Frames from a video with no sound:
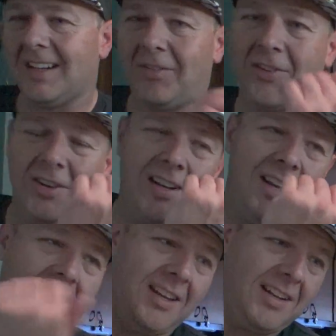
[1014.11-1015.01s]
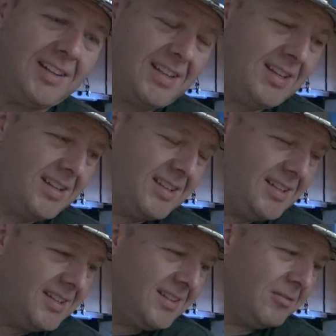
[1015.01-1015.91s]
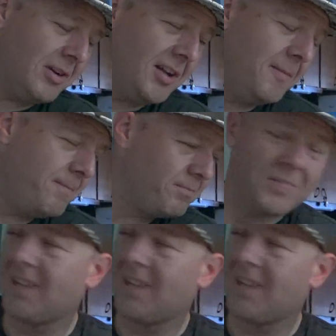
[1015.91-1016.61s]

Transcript: I still got to get, well,